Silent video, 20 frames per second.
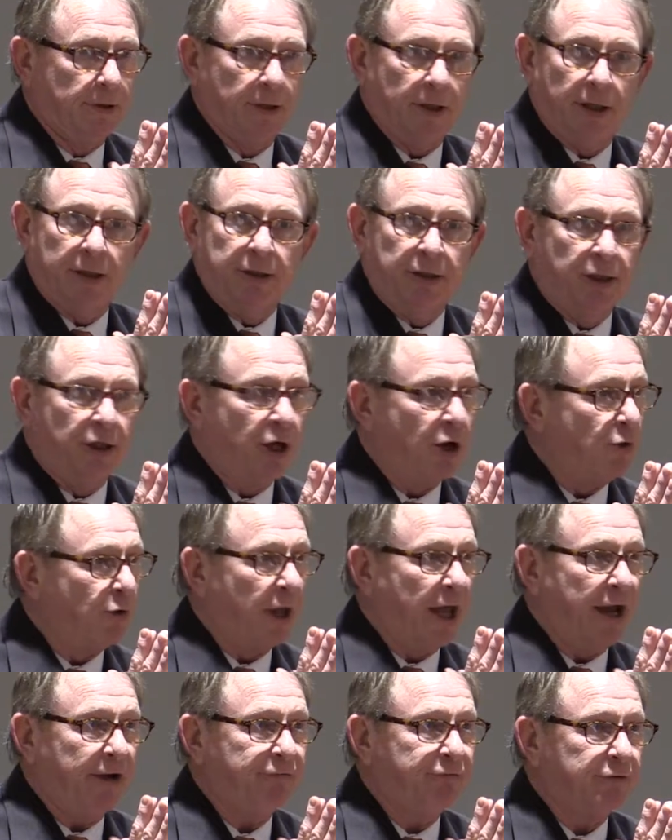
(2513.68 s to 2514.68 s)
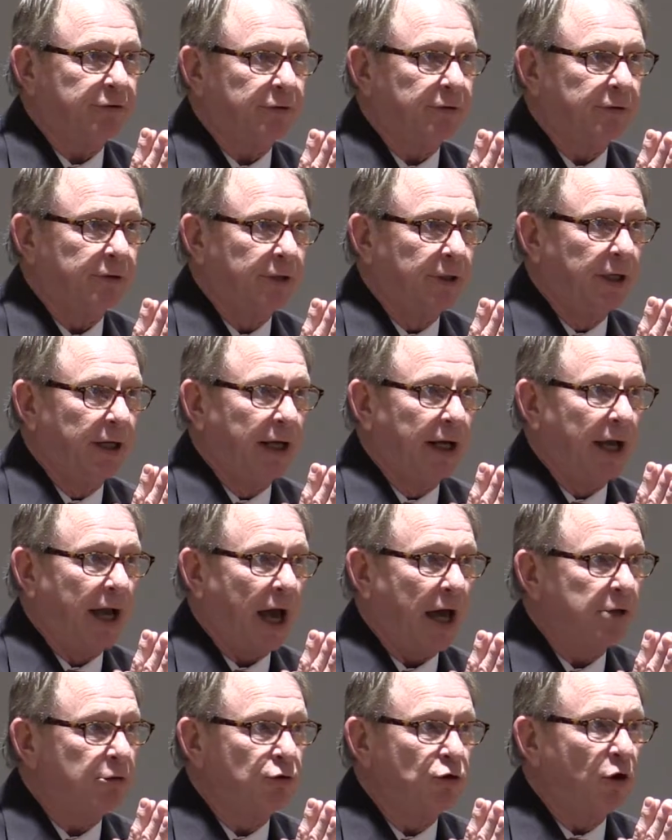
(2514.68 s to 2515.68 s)
And you know, laughter.
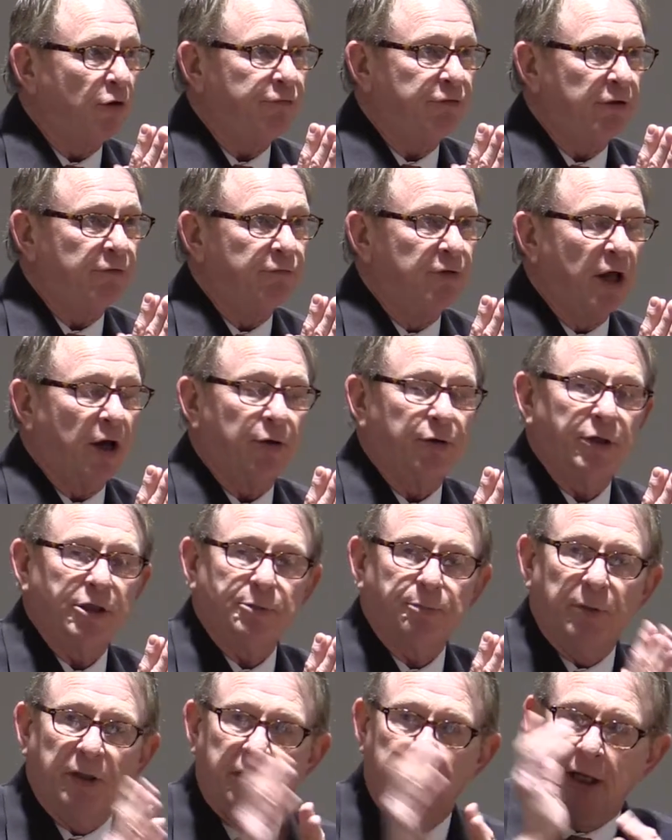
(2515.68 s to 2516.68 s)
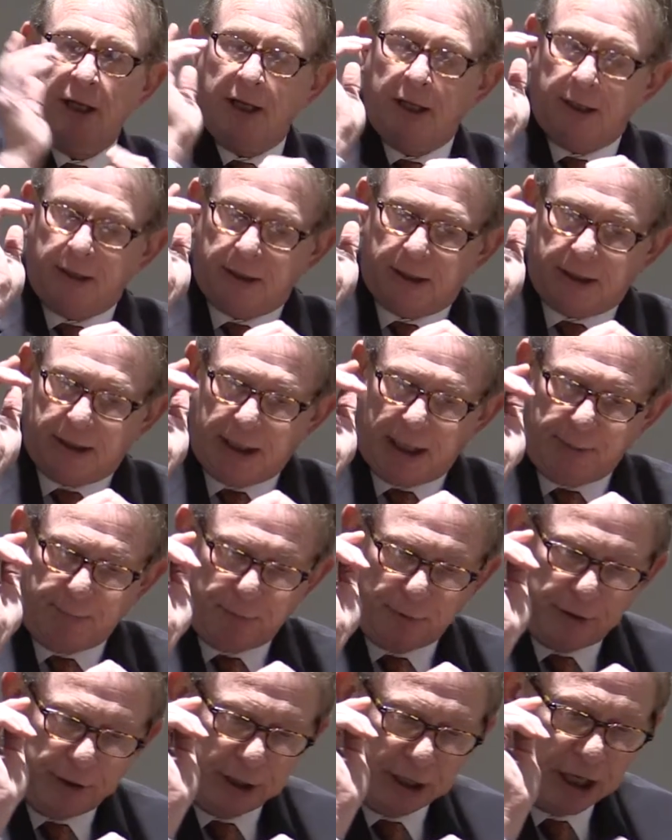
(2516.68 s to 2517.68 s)
I don't know if you've noticed, but the
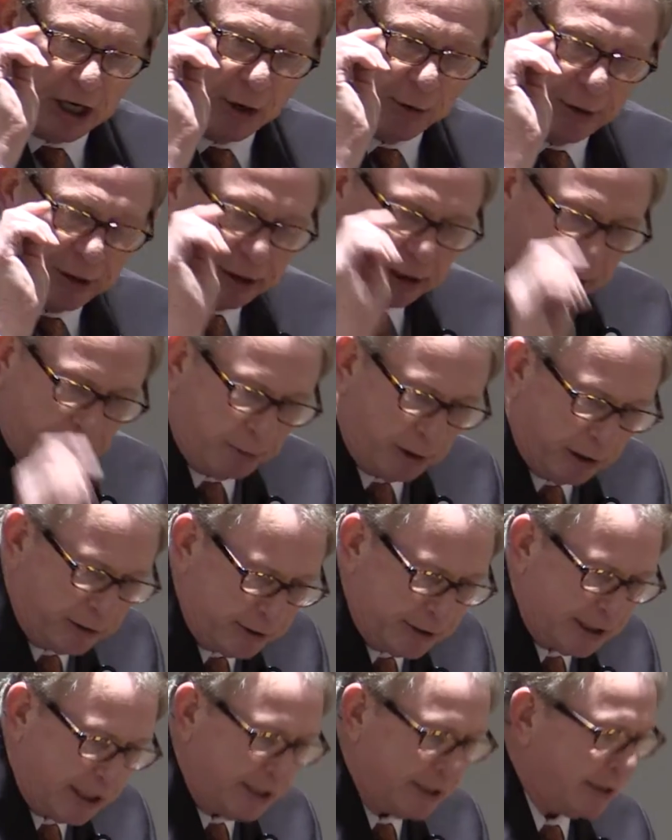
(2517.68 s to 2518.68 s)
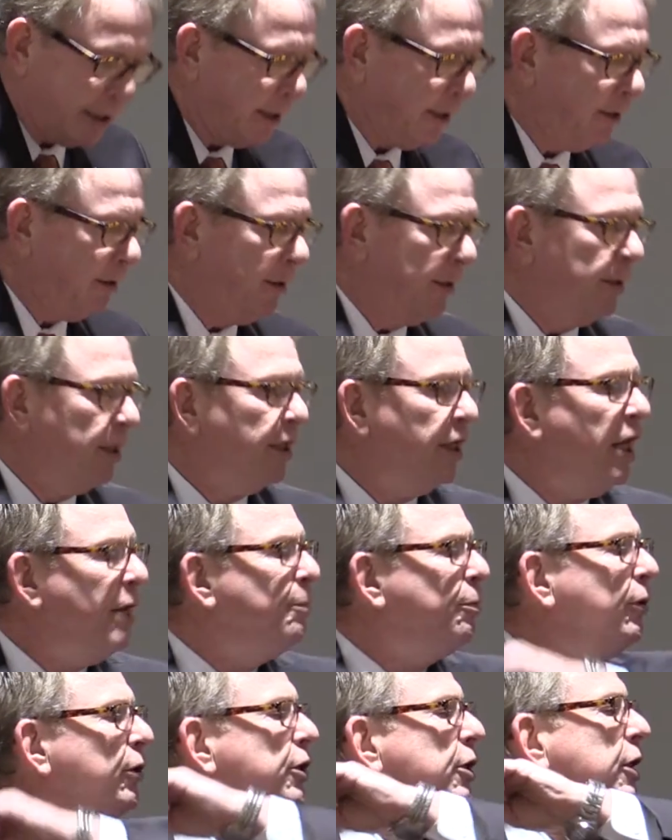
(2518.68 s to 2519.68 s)
deeper you go in the emergency center and the
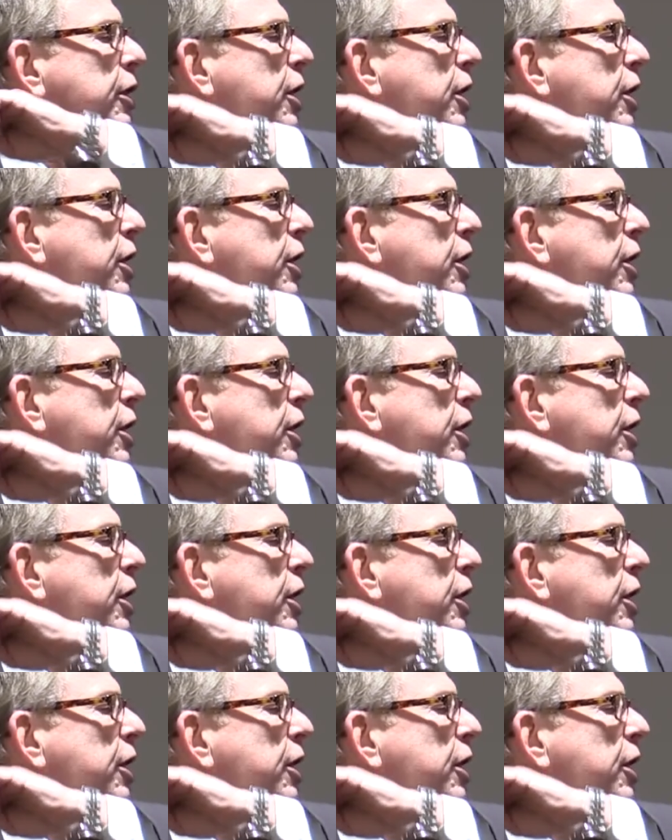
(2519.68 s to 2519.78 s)
deeper you